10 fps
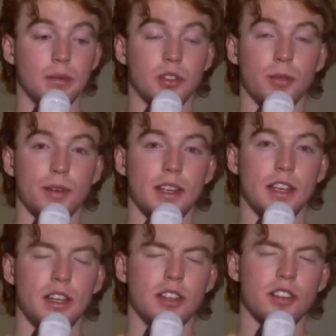So it'll
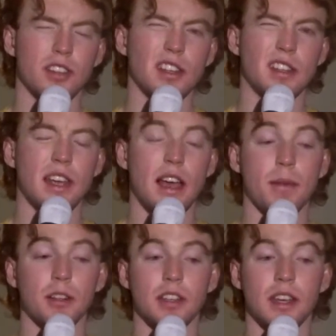be interesting to see
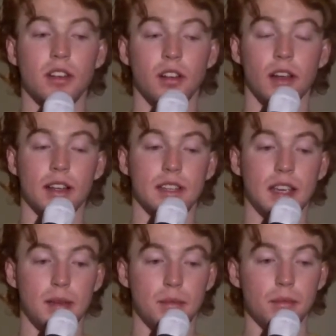how much they utilise
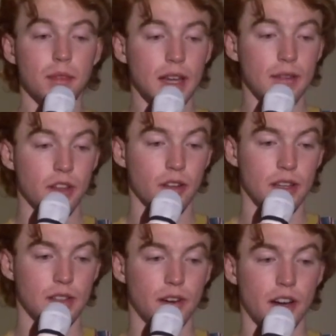him, even
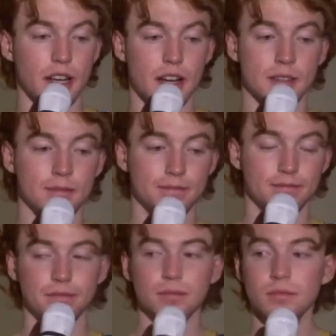though he is very young.
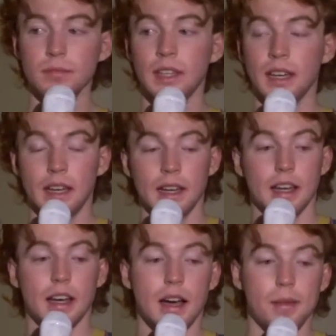
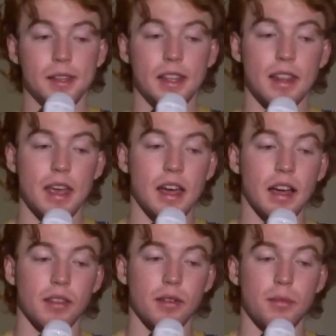And then
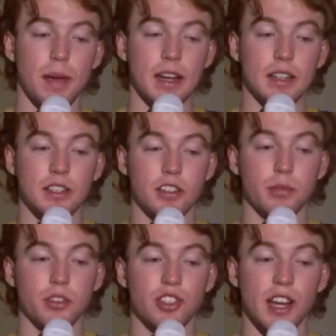their other main
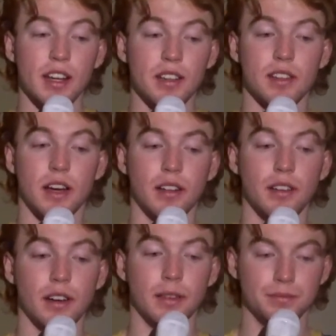addition was Cengiz
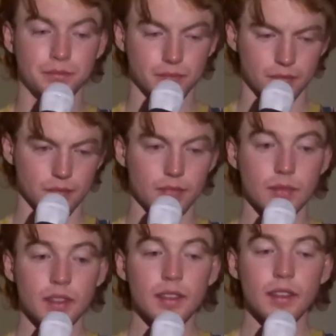Under.
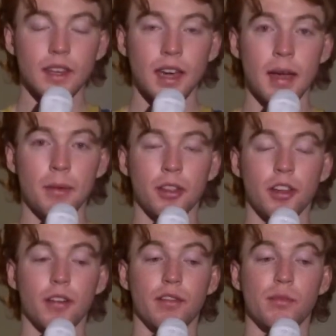Came
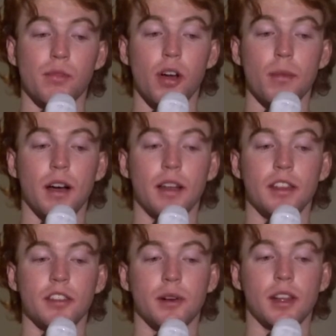on loan from
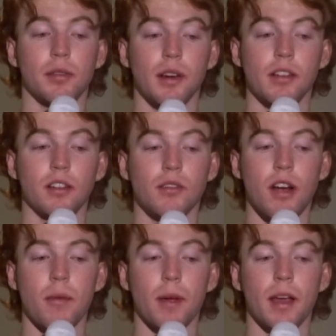Roma, the 23-year-old
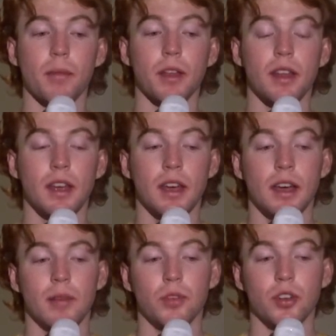right winger, but
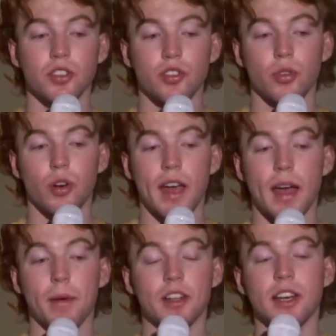not sure
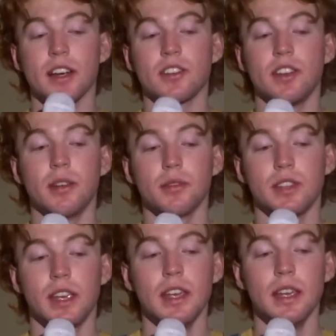how much action
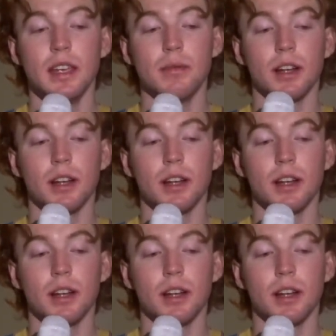he'll see.